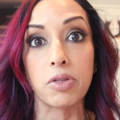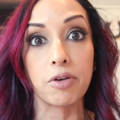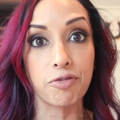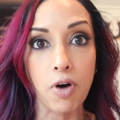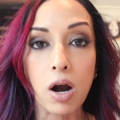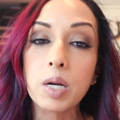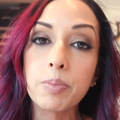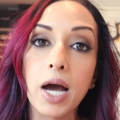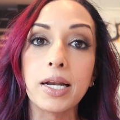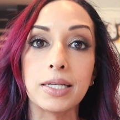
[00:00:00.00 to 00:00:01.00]
They're foreign
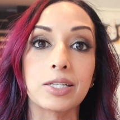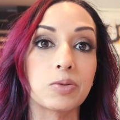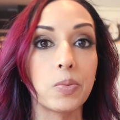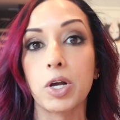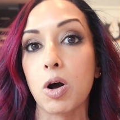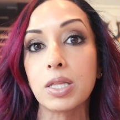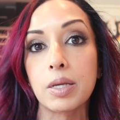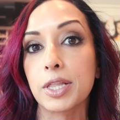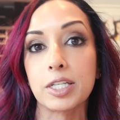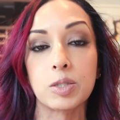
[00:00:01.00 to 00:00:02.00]
bodies. That's what we call
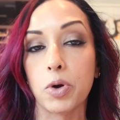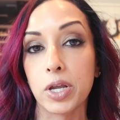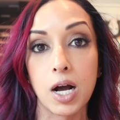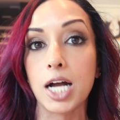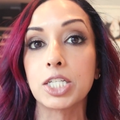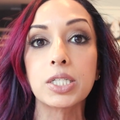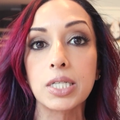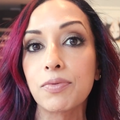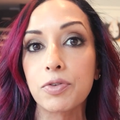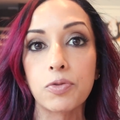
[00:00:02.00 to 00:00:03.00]
them at this point,
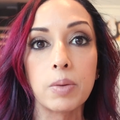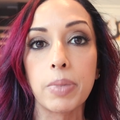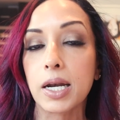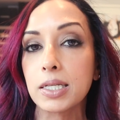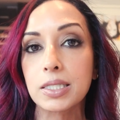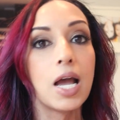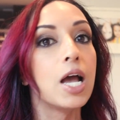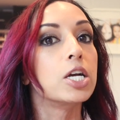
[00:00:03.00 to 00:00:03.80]
conjunctival foreign bodies.